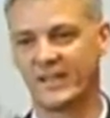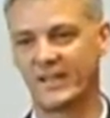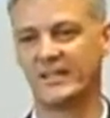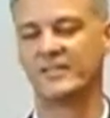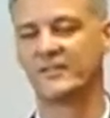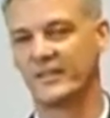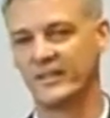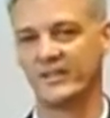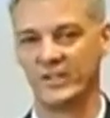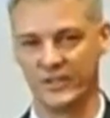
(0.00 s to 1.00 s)
kind of
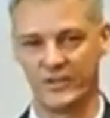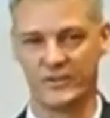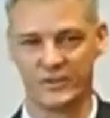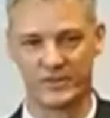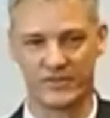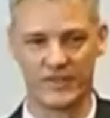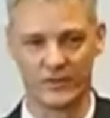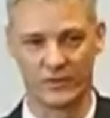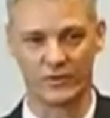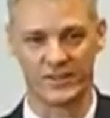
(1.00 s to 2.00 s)
thing that you can do to make
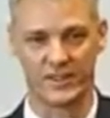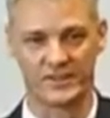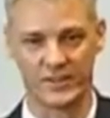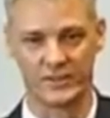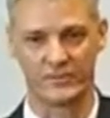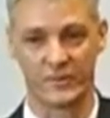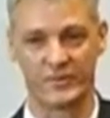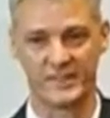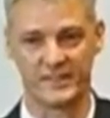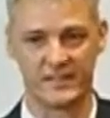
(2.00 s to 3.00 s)
your organisation more
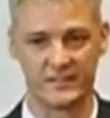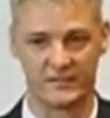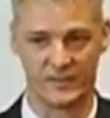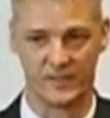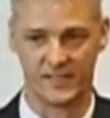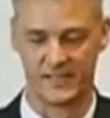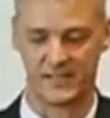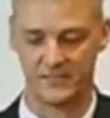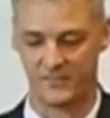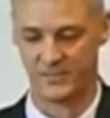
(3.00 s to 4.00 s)
resilient from an IT